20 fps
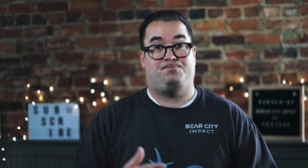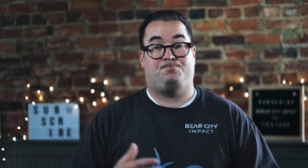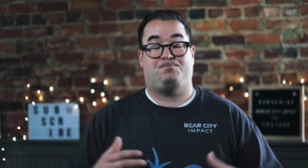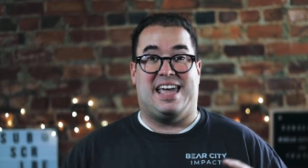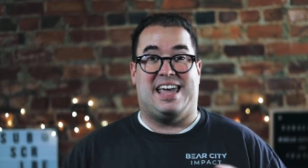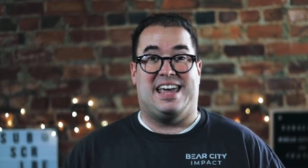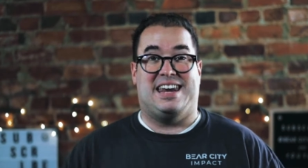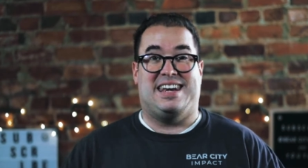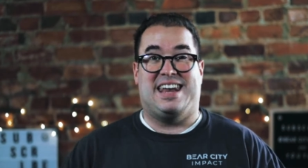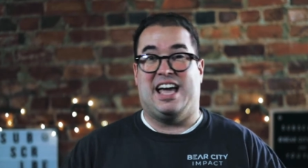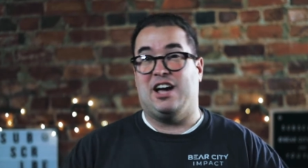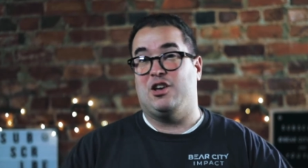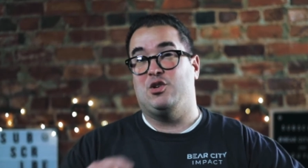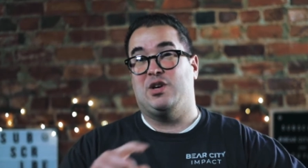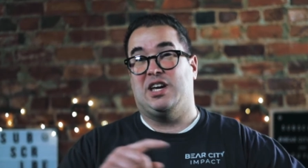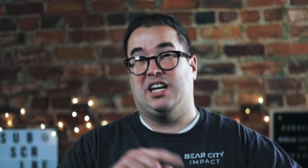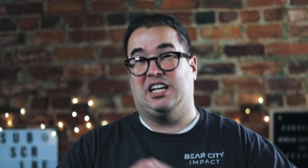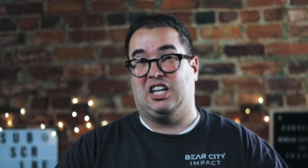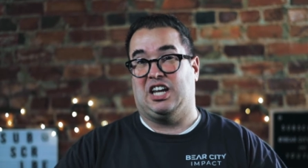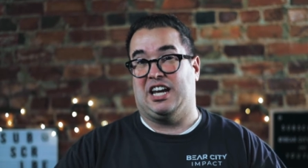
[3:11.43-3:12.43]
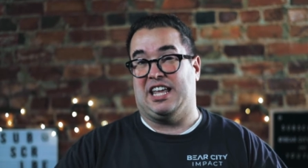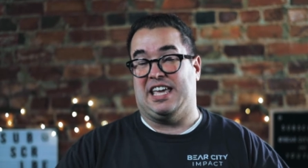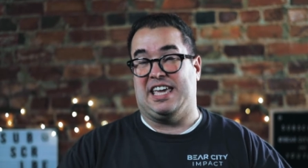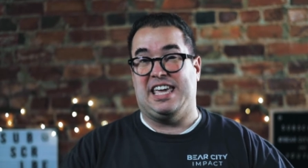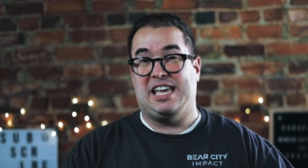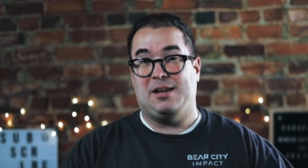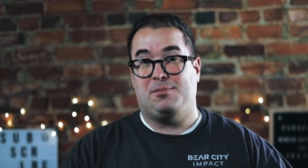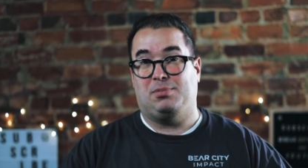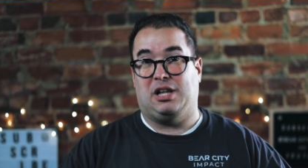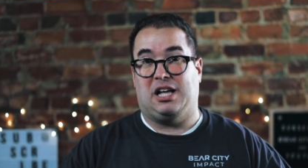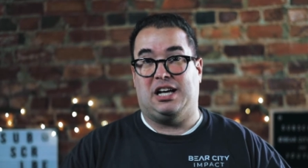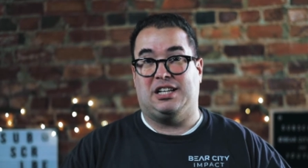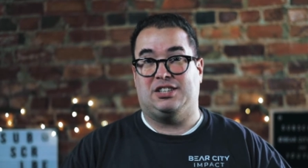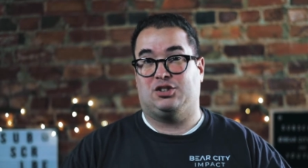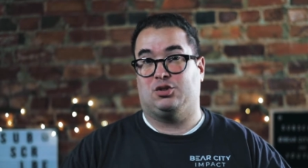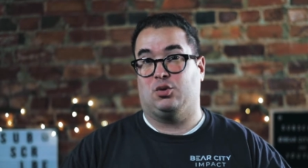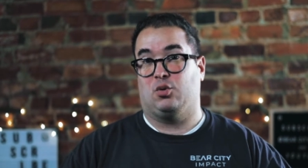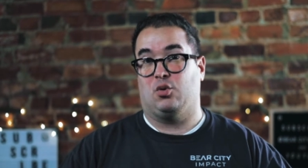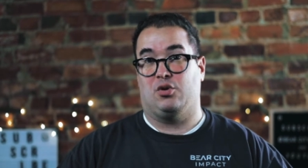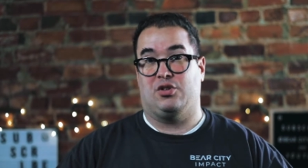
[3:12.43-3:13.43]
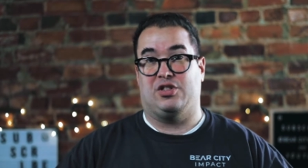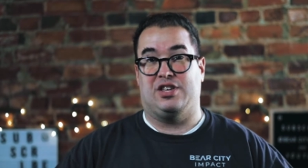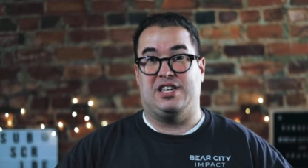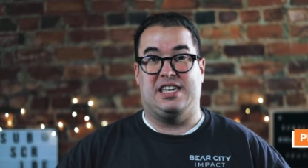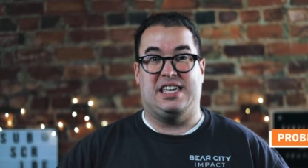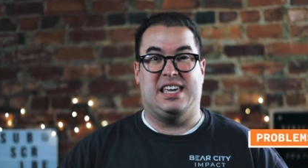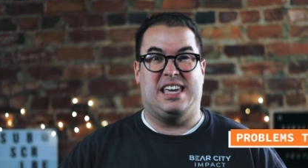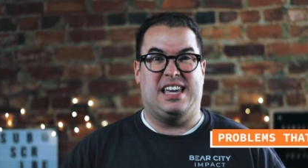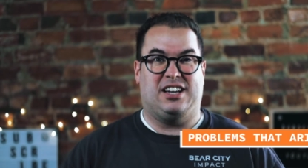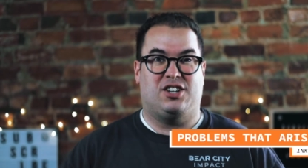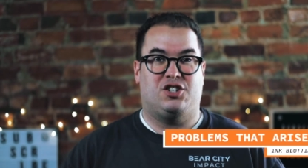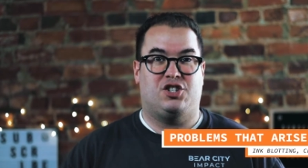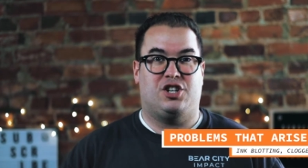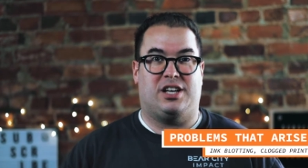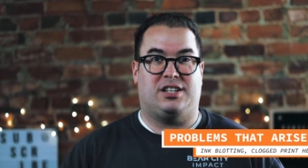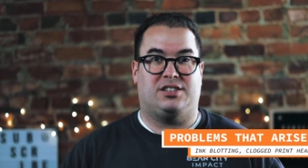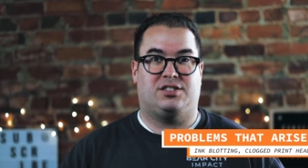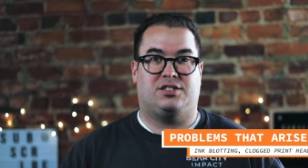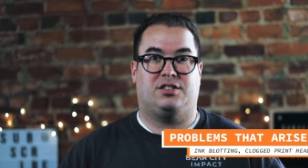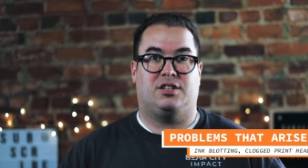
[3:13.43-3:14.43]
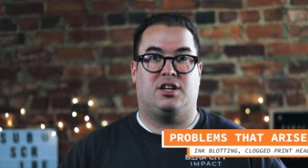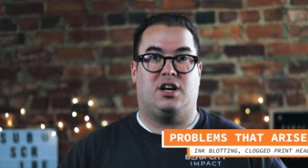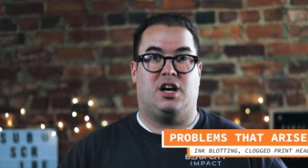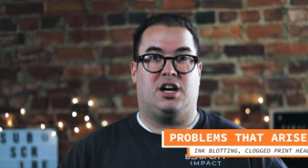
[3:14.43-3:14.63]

and now you get a lot of ink blots, or the ink jets